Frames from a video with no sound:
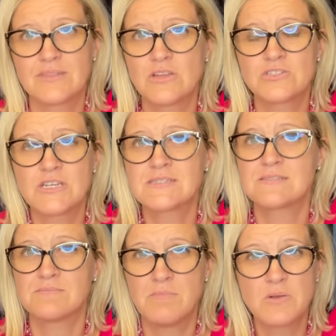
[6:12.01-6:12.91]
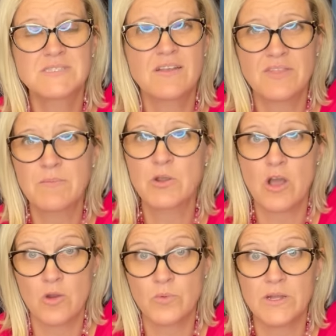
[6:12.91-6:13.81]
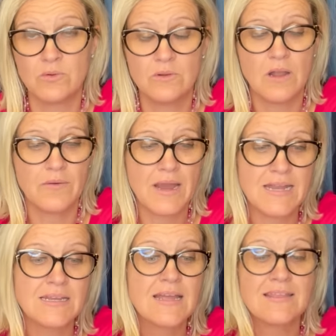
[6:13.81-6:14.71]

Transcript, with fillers: They're just, most of them are not real, all right?